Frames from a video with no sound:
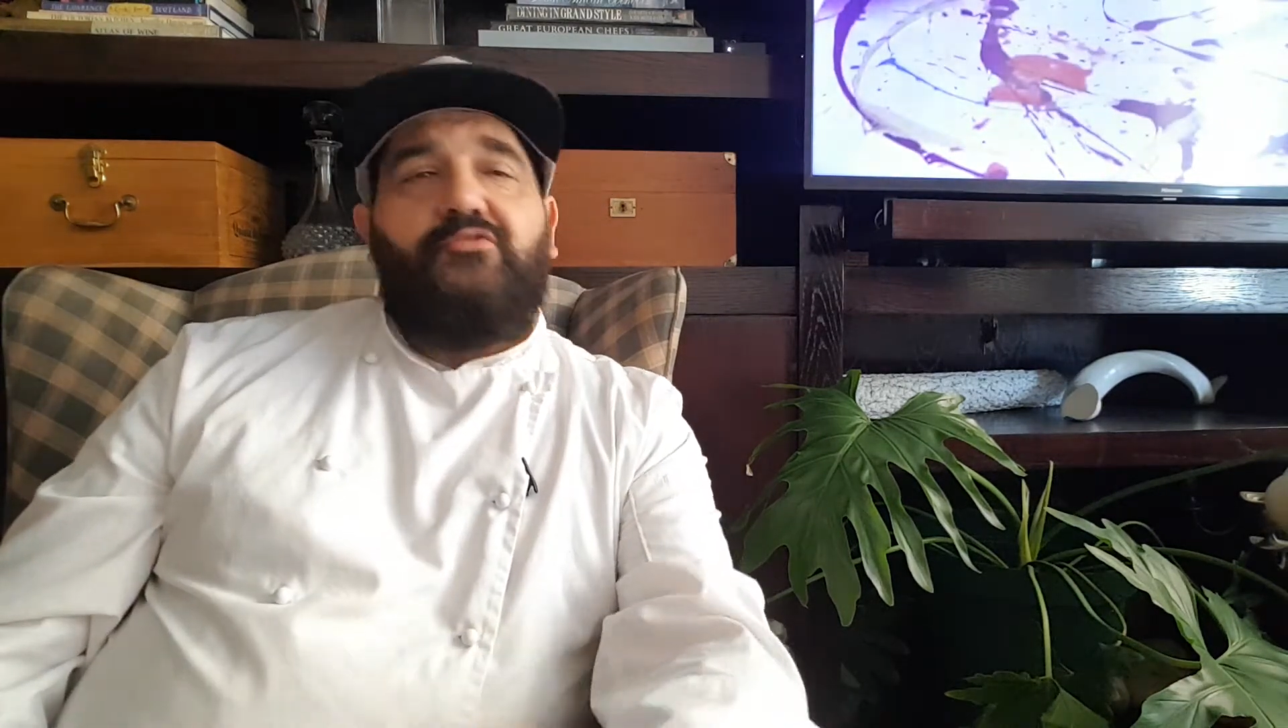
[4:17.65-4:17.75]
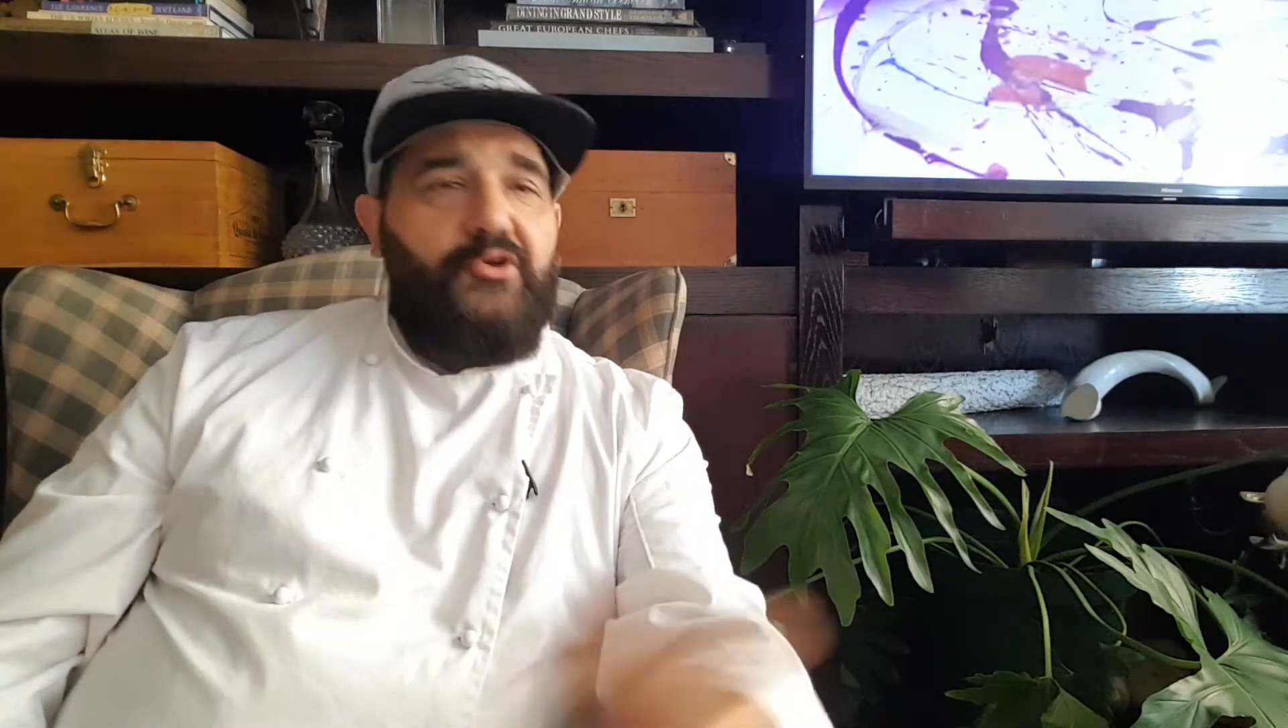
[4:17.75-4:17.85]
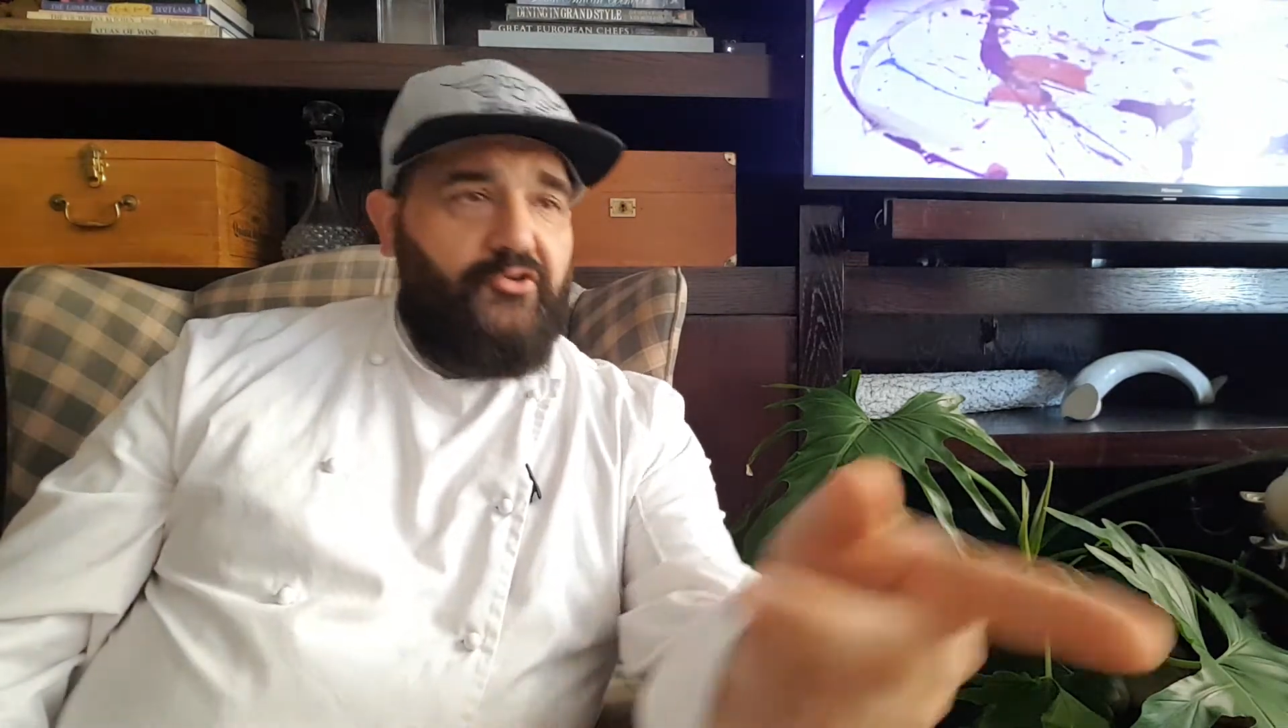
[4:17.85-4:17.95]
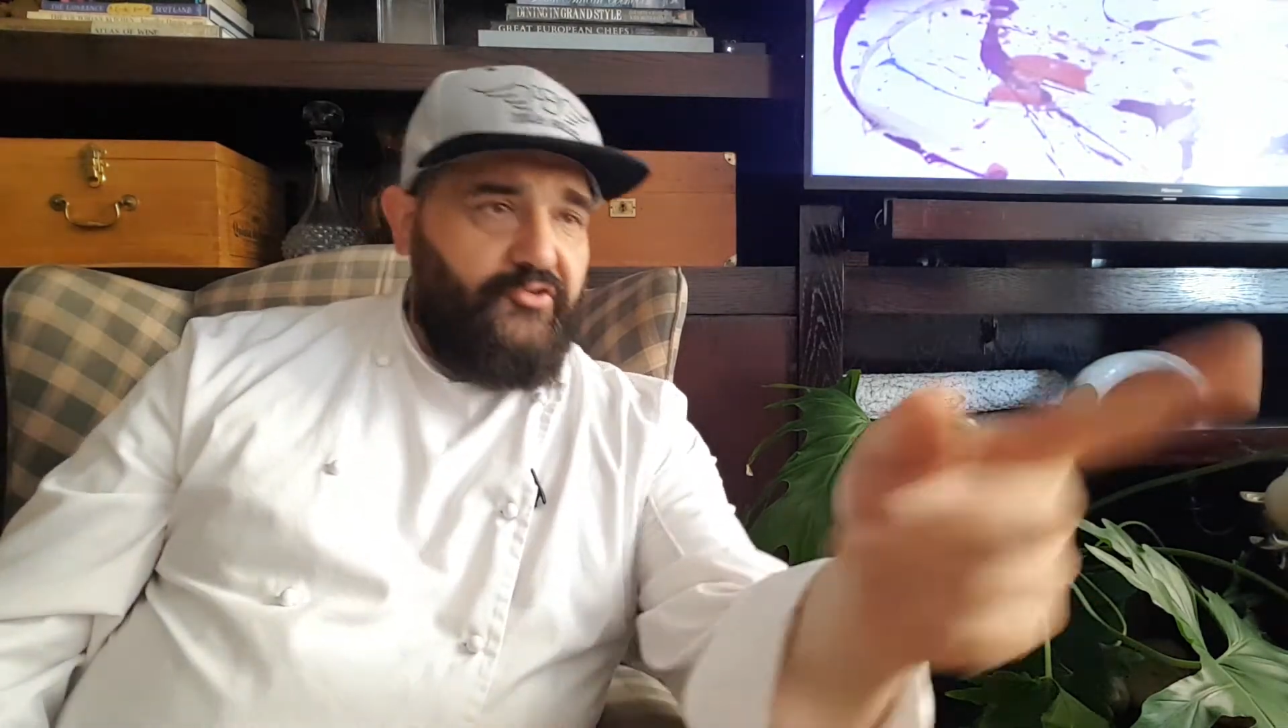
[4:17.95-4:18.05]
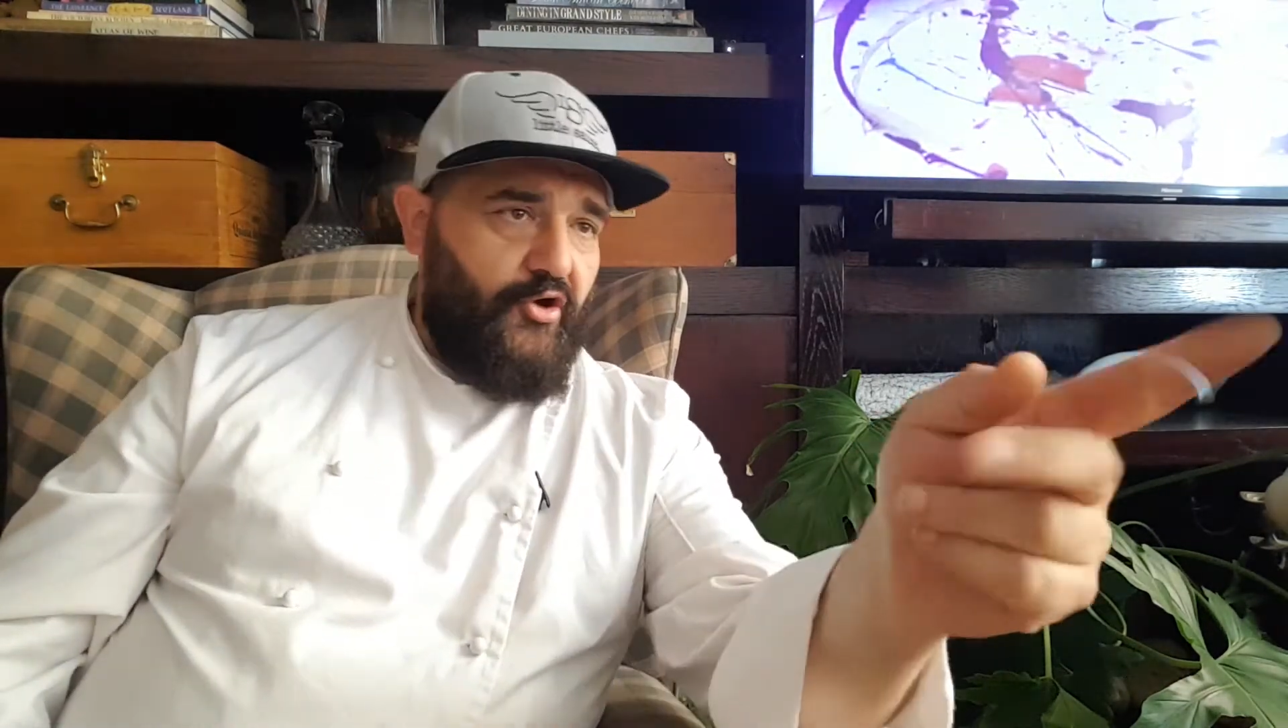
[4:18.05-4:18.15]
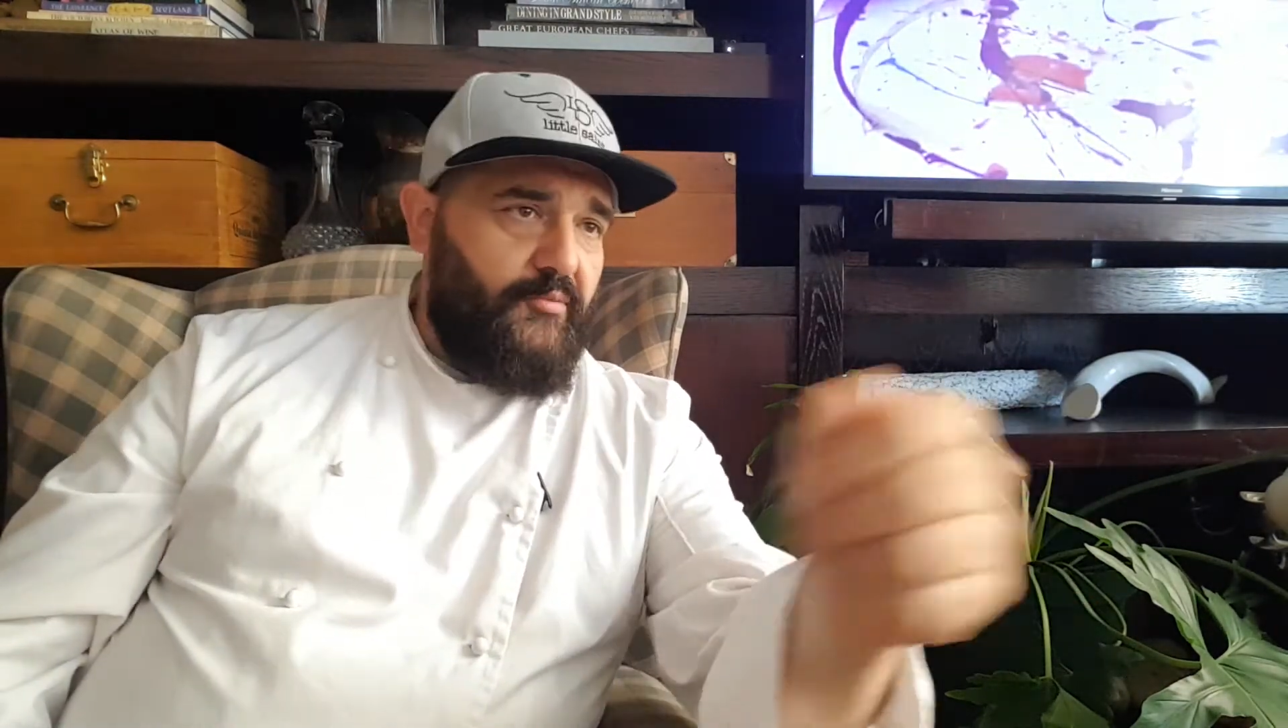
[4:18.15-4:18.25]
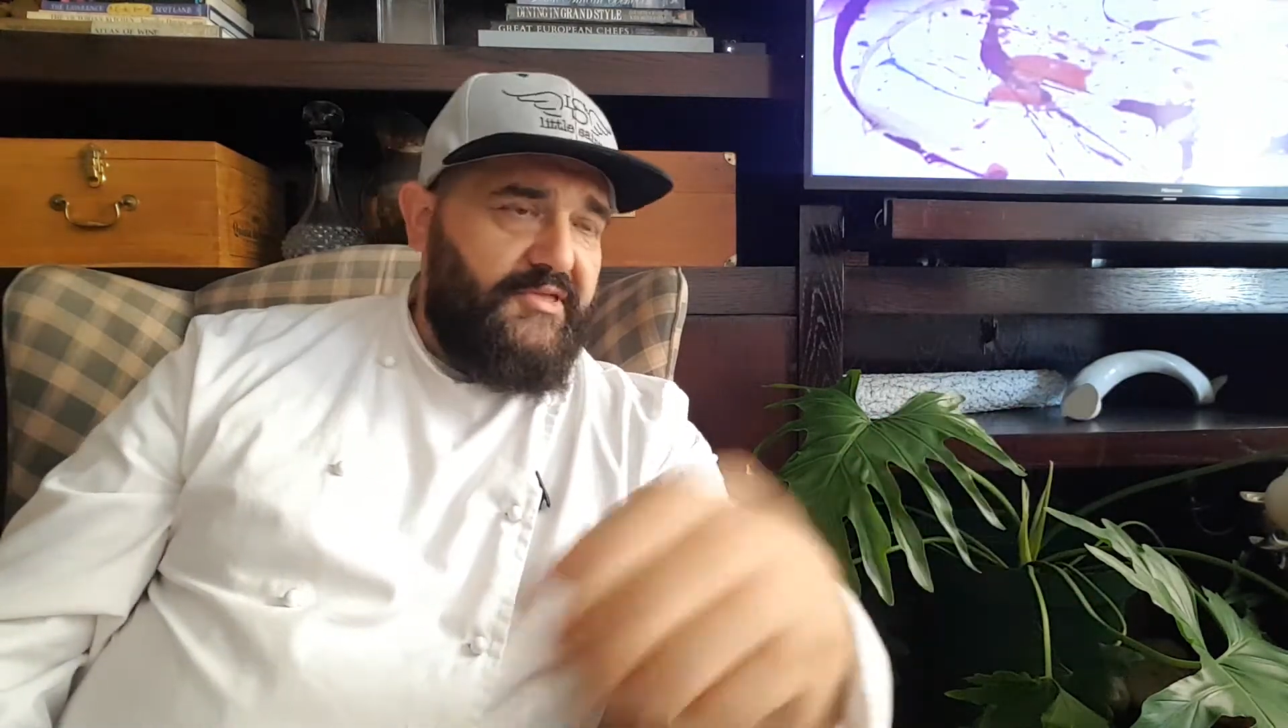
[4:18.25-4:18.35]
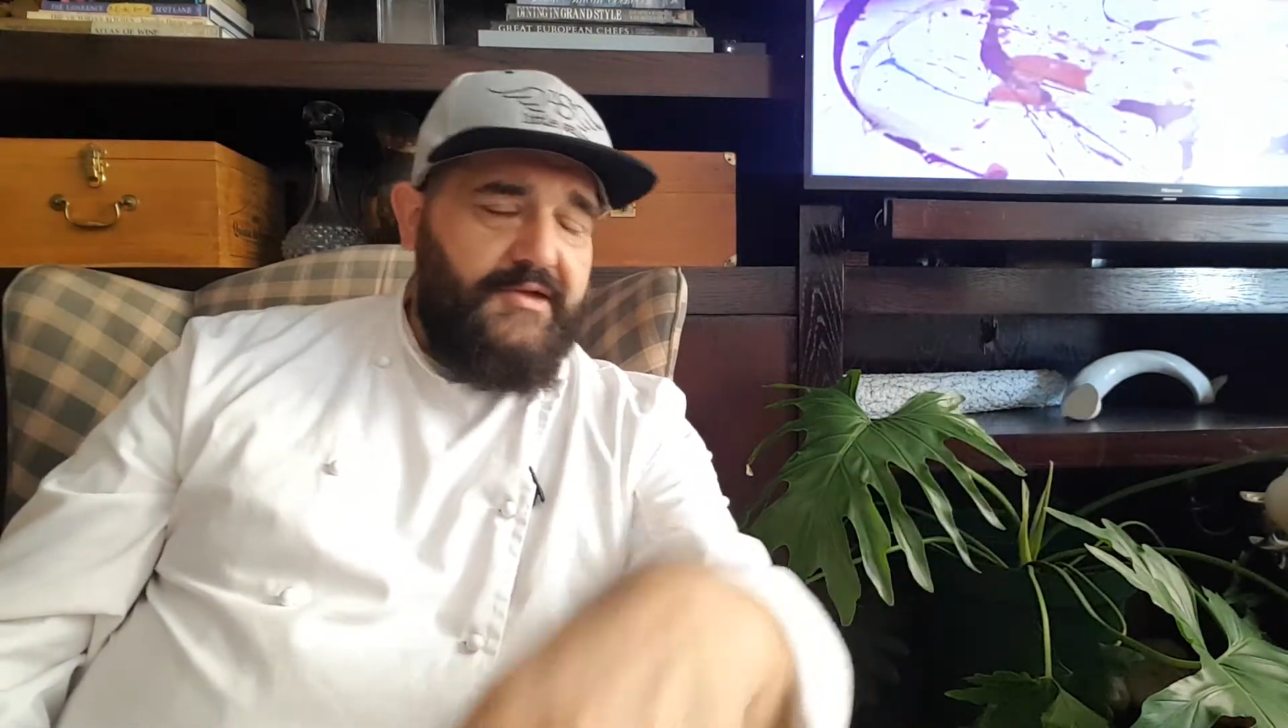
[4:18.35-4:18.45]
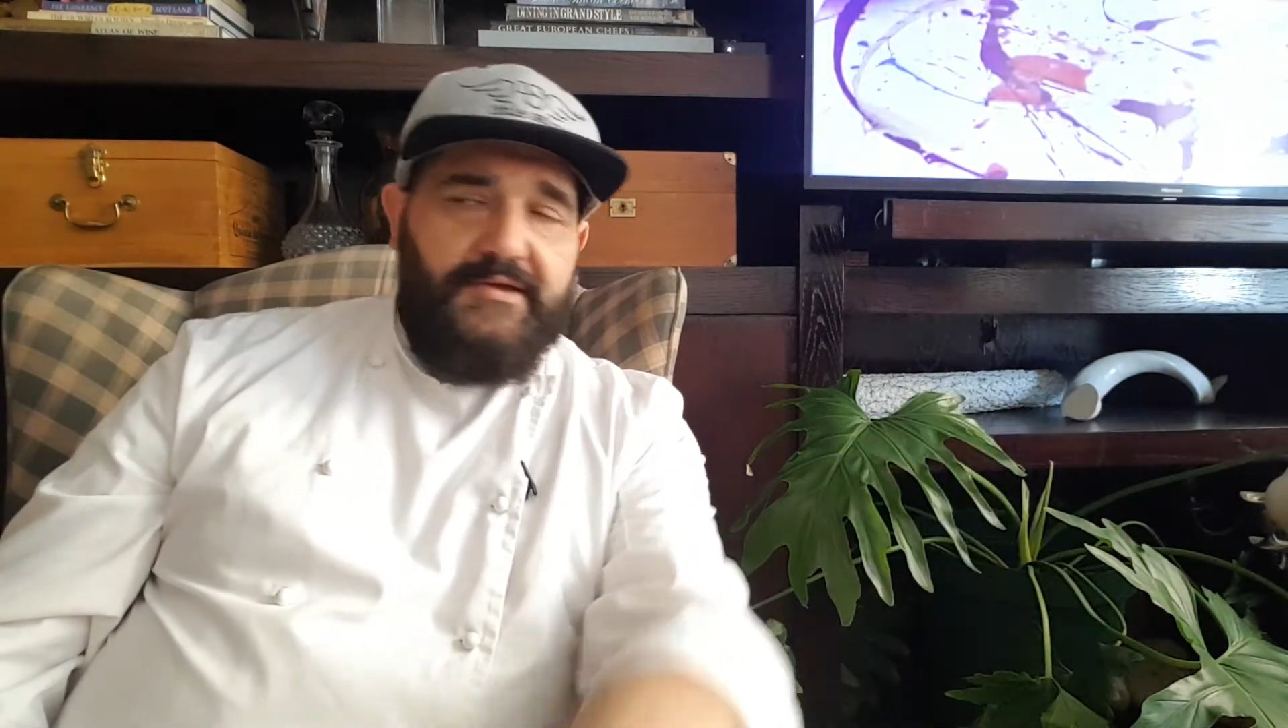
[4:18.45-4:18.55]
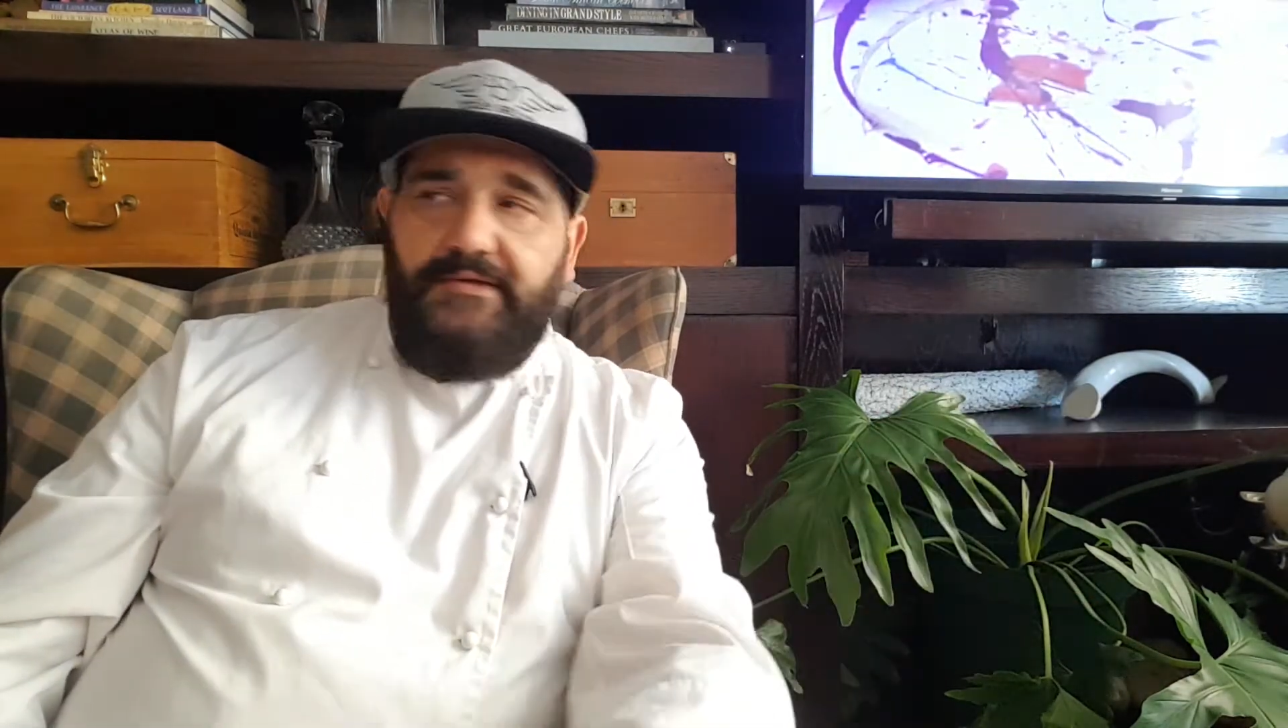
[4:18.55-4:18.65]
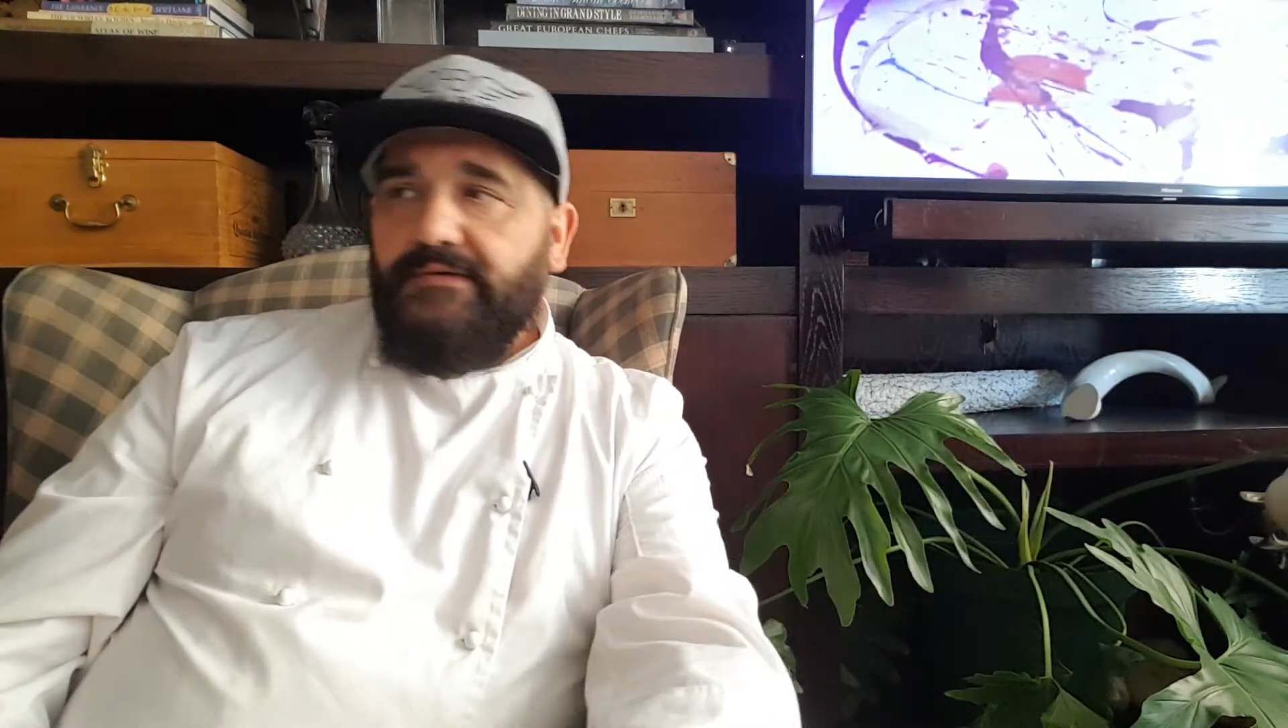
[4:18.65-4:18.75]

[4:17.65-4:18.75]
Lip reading: "Well, you start on Monday."